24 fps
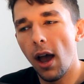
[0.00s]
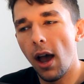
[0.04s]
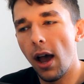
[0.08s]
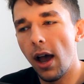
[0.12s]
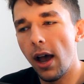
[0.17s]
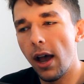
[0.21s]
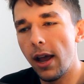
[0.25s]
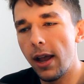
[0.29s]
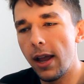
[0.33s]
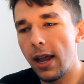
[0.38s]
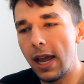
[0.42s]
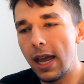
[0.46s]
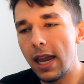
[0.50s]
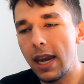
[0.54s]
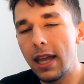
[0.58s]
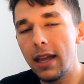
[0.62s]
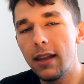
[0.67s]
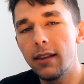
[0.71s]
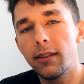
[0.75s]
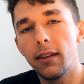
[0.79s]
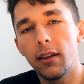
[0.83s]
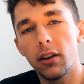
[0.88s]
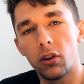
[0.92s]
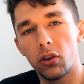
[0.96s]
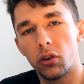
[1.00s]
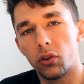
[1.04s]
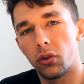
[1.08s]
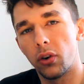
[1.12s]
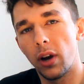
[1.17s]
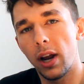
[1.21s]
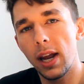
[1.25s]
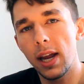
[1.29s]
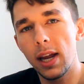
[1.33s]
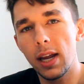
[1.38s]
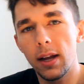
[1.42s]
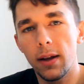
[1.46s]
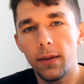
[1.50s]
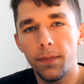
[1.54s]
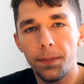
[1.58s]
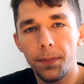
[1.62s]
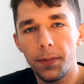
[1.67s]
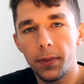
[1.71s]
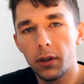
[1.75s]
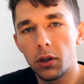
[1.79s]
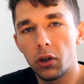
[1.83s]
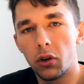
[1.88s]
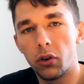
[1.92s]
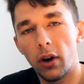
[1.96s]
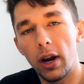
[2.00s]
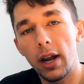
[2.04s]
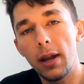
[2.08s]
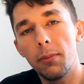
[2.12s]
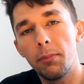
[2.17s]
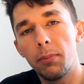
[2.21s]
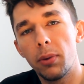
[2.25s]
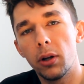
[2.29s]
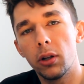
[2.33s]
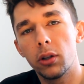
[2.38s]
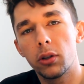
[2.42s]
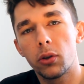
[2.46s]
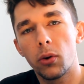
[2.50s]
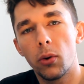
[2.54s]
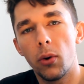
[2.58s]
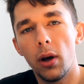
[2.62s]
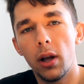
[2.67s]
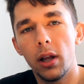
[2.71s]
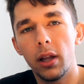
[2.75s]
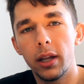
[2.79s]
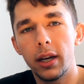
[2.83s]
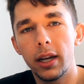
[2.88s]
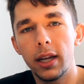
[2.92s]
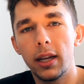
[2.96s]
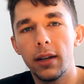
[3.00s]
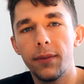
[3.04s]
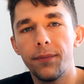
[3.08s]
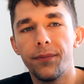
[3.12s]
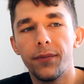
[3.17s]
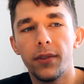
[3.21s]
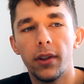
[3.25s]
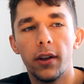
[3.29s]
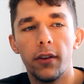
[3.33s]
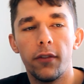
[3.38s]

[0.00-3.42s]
Uh, it is great, great build quality.